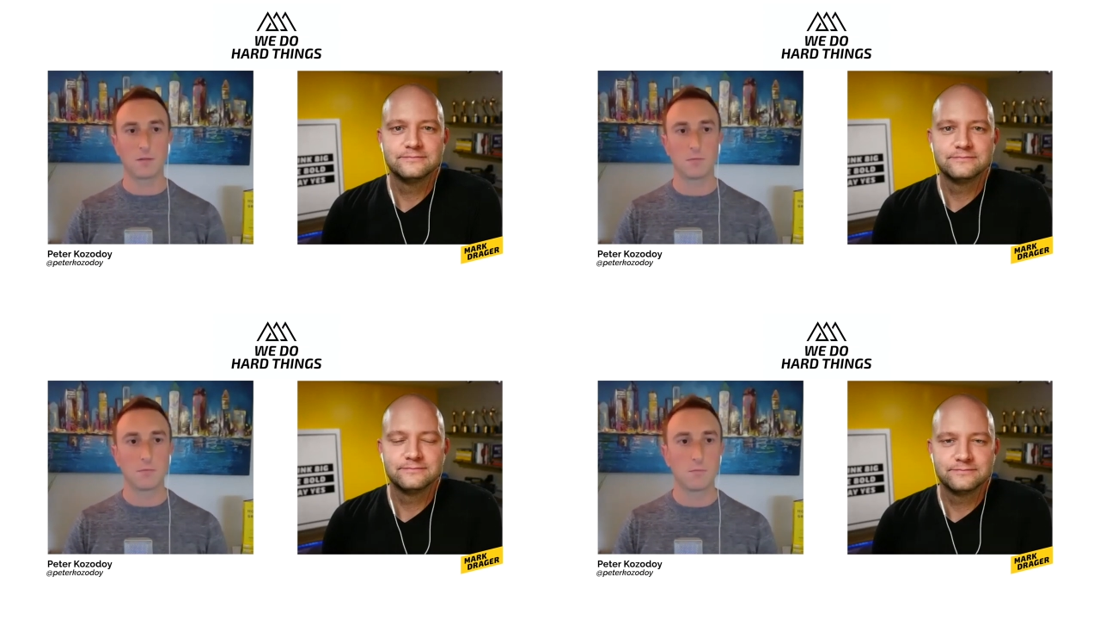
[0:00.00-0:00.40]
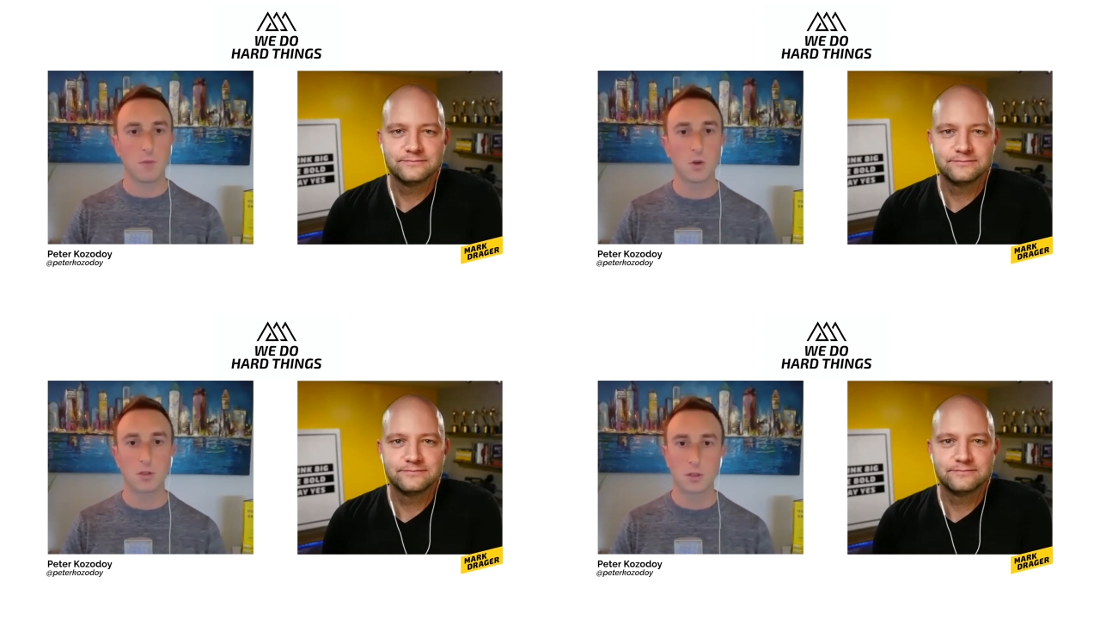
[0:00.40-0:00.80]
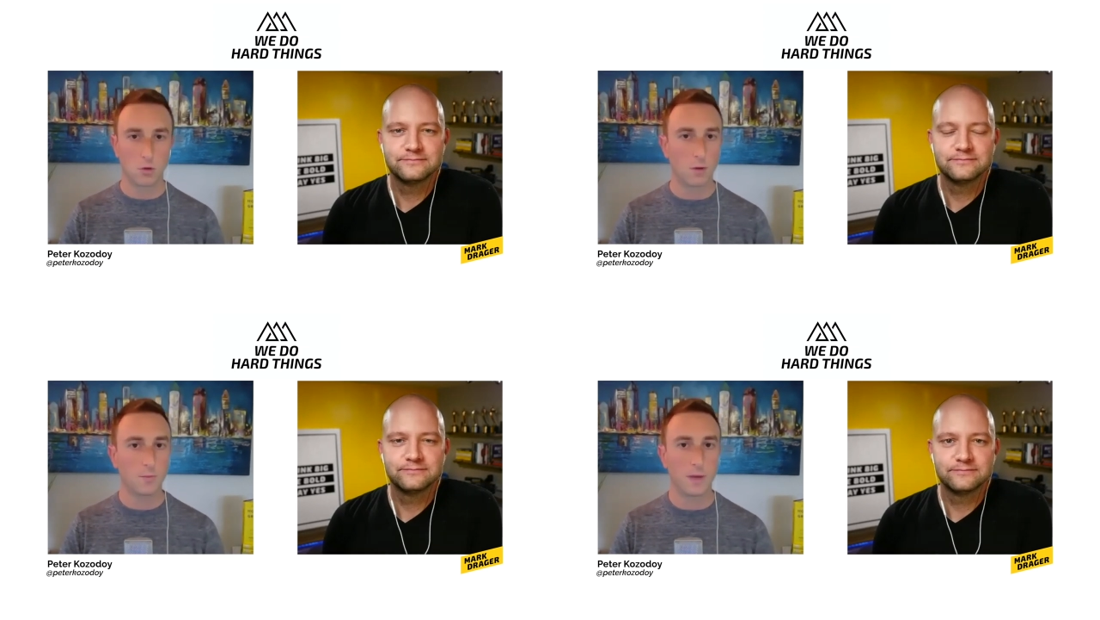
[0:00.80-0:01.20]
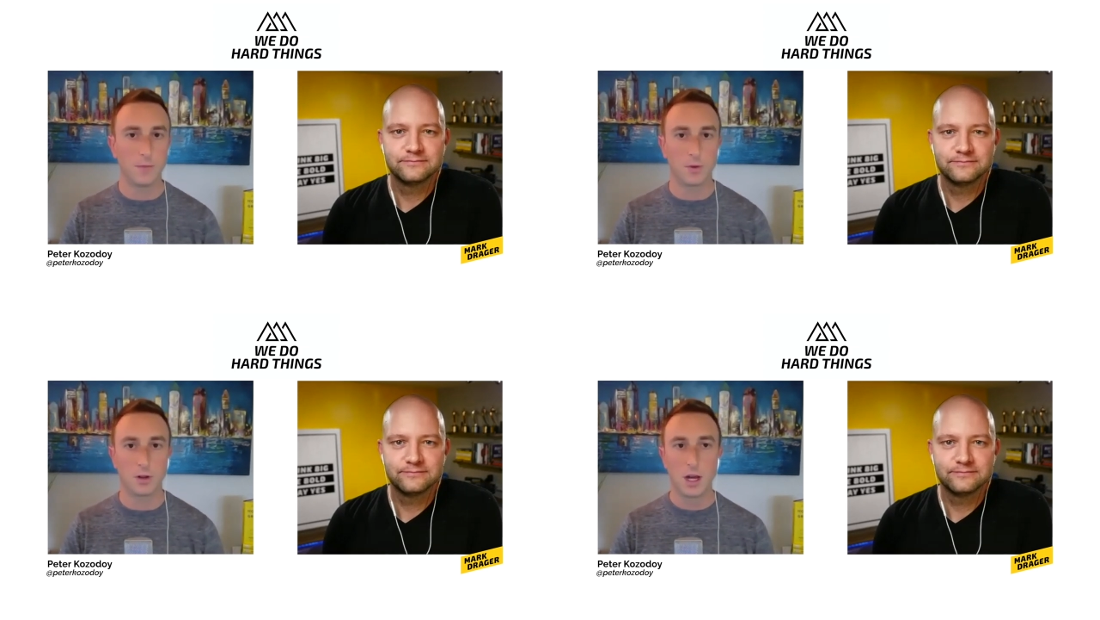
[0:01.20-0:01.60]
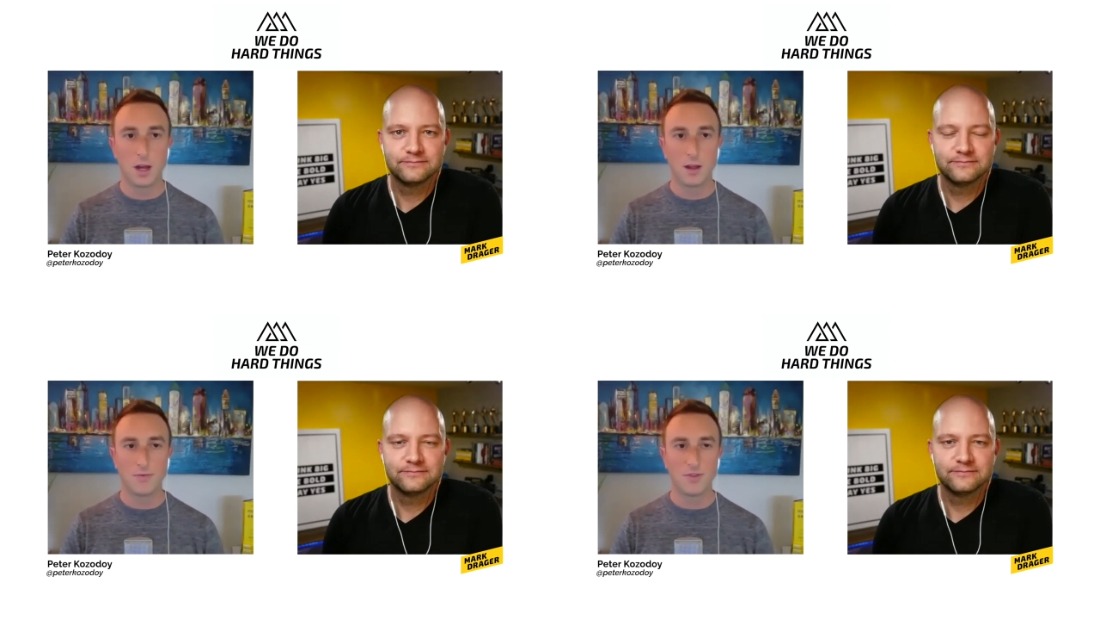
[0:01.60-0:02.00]
Speaker 1: But most normal people,
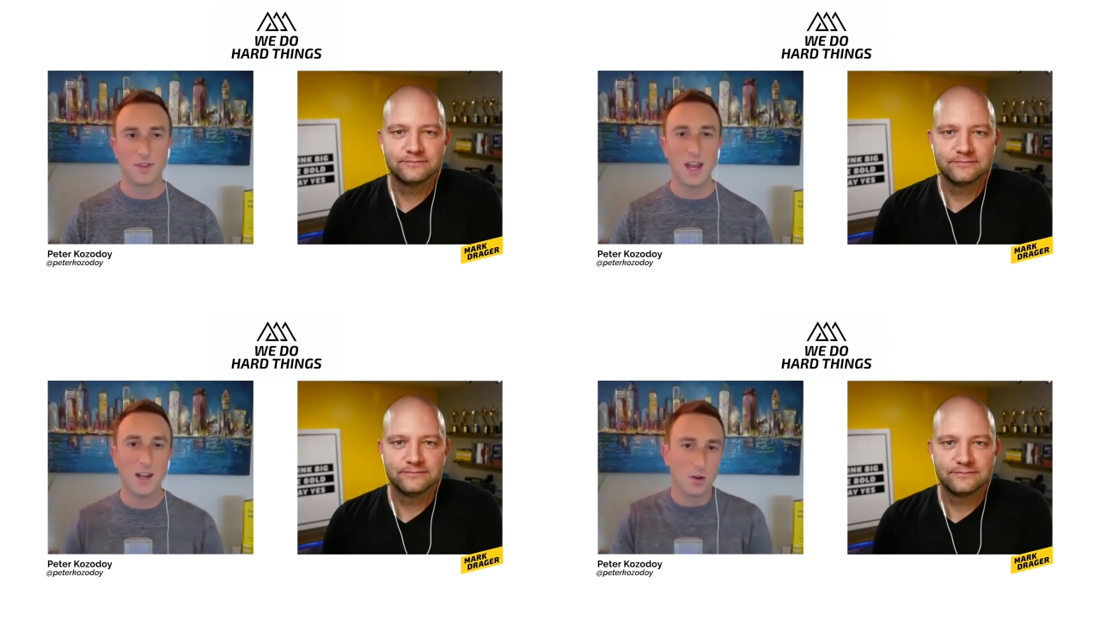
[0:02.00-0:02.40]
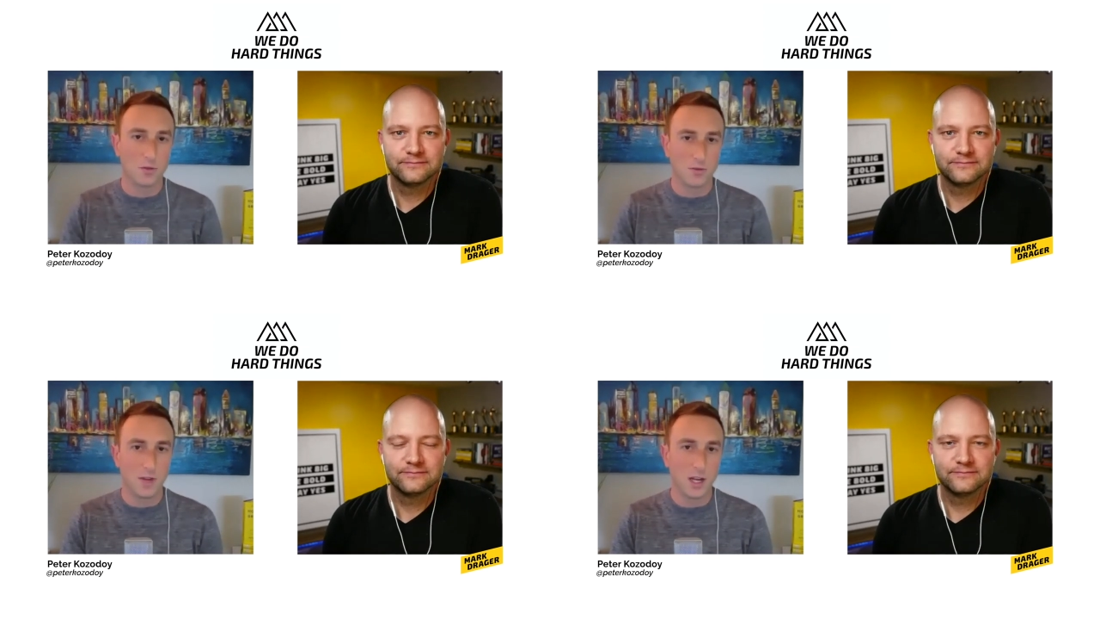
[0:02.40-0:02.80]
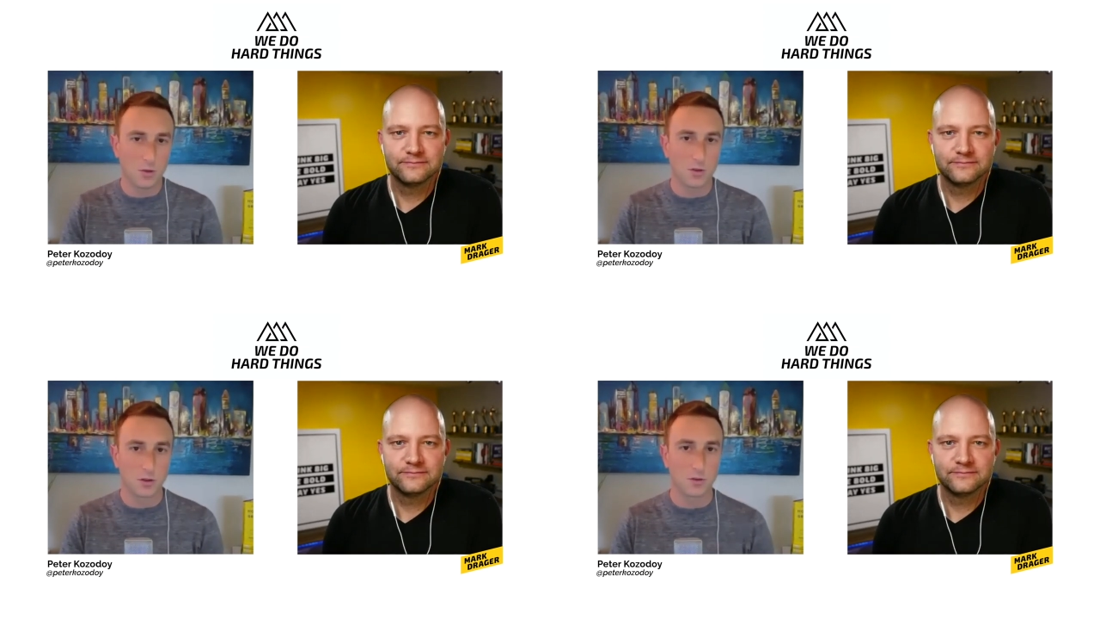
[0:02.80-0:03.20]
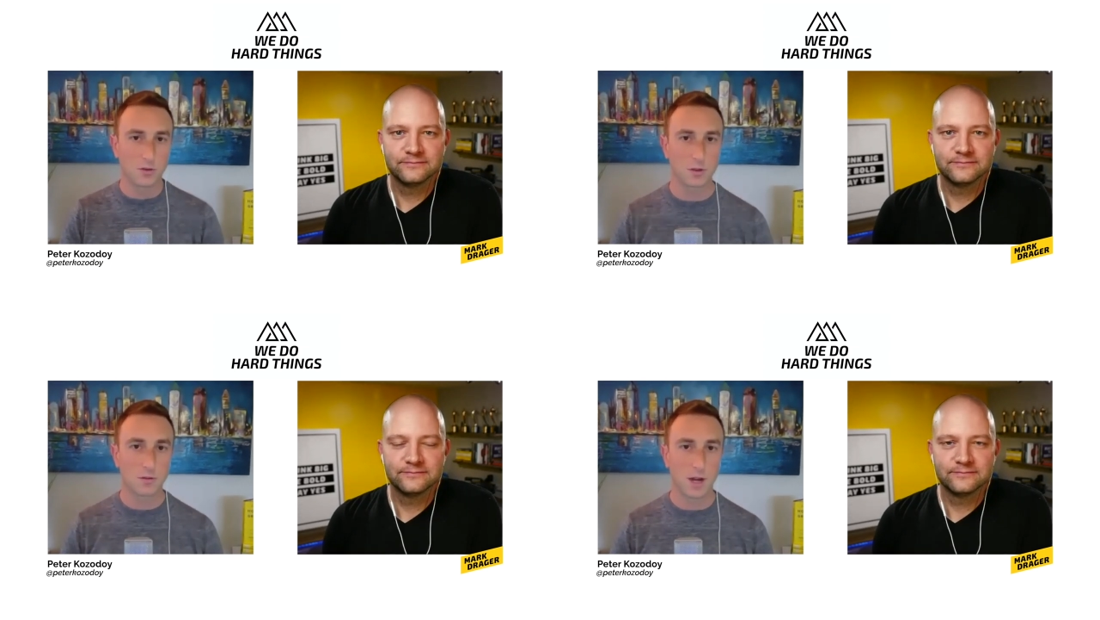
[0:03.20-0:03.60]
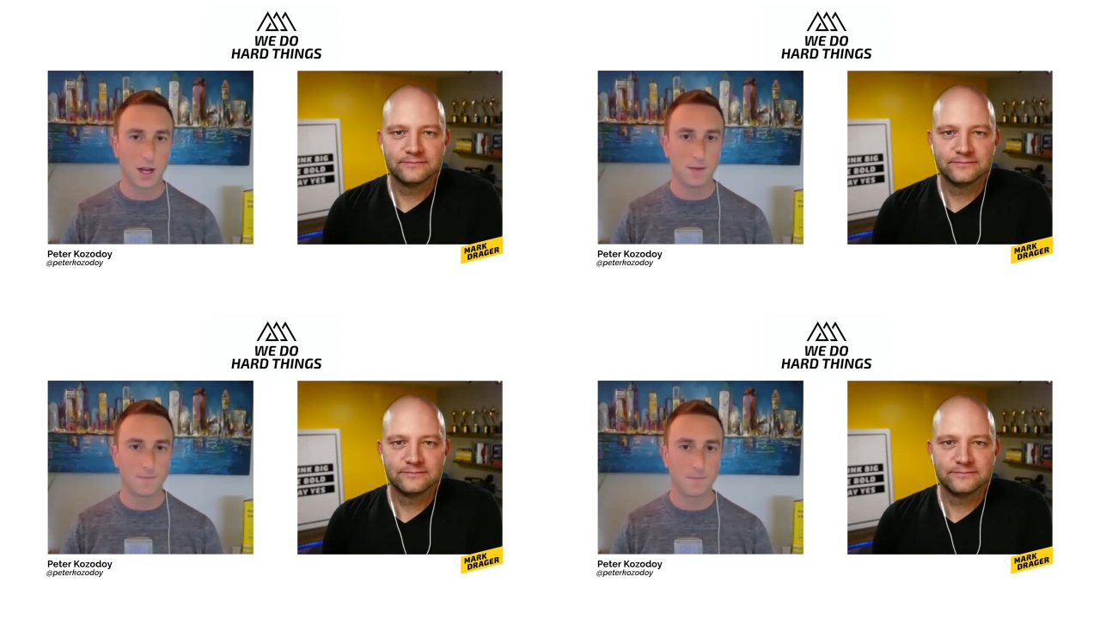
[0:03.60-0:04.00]
they know they know the truth,
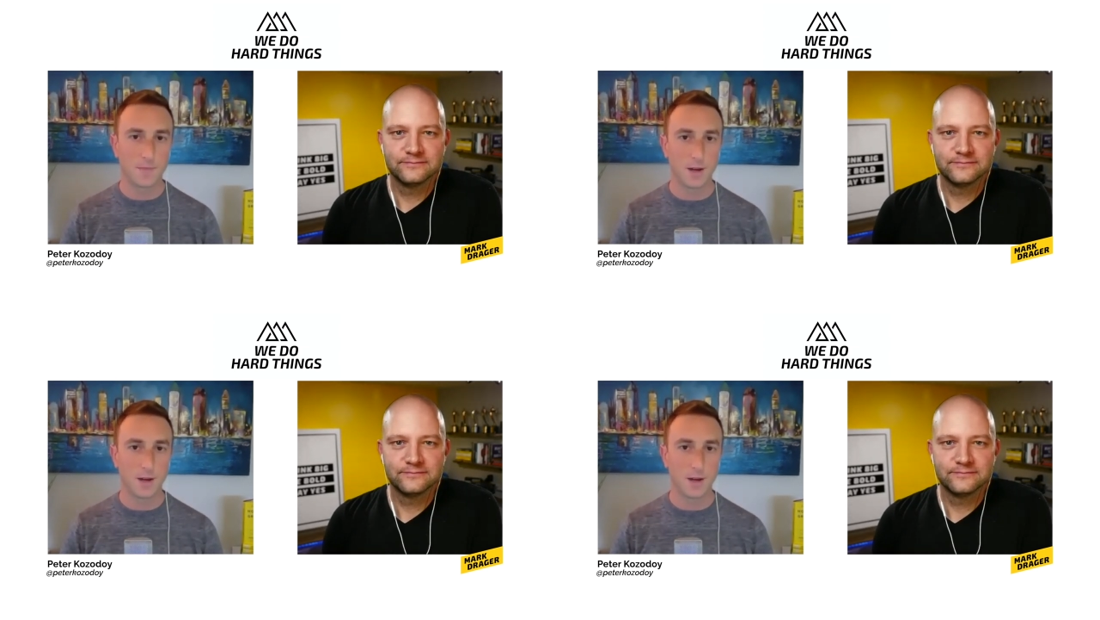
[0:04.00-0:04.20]
right?